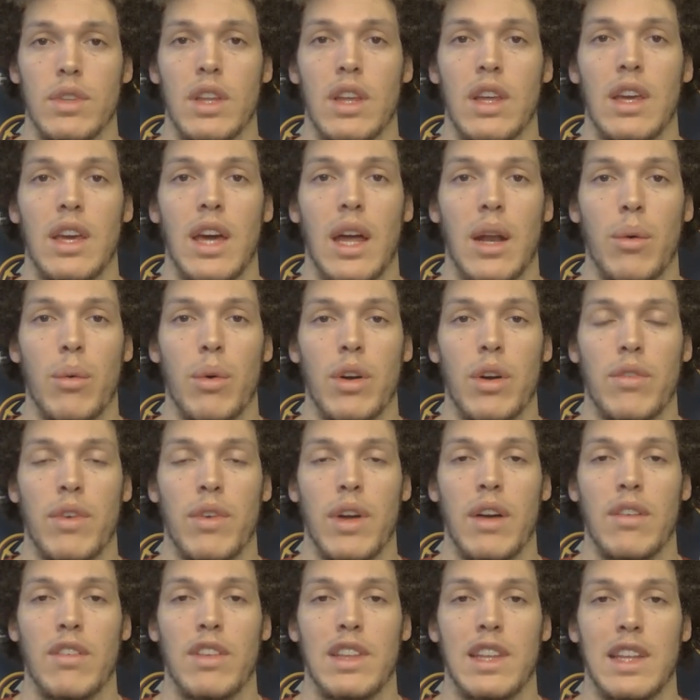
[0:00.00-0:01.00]
You got to work for
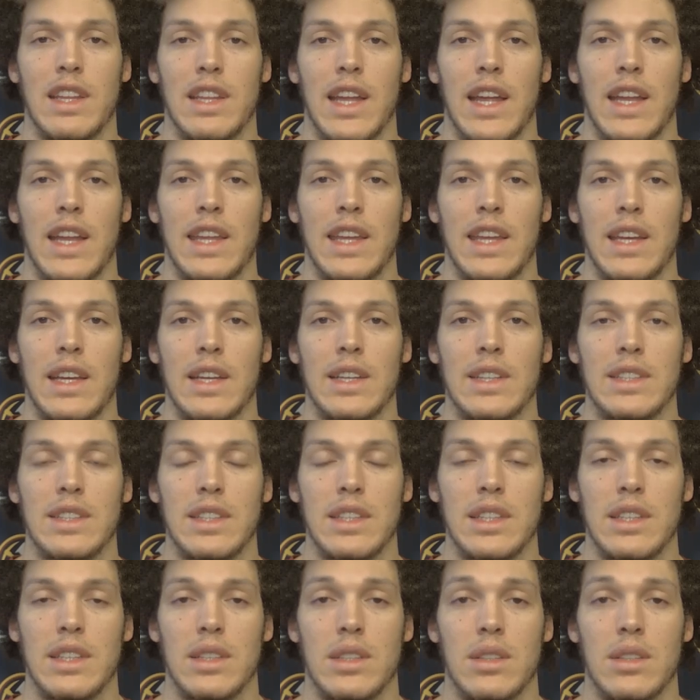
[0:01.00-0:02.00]
everything that he gets.